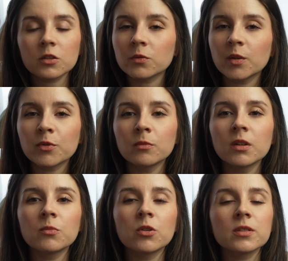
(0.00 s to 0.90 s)
So the
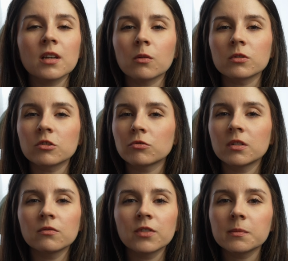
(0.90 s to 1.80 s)
problem was I was
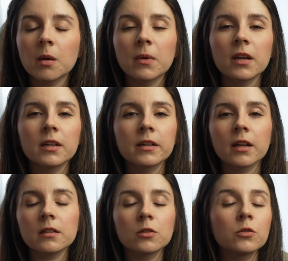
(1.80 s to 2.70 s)
treating Figma Make
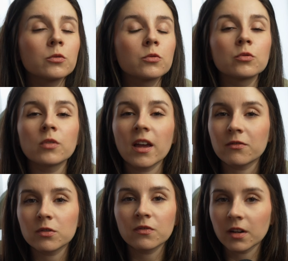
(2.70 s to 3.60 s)
like it could do
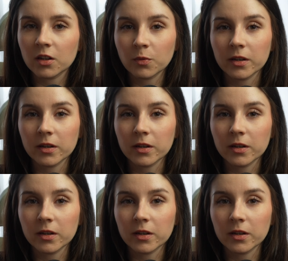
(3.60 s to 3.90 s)
everything at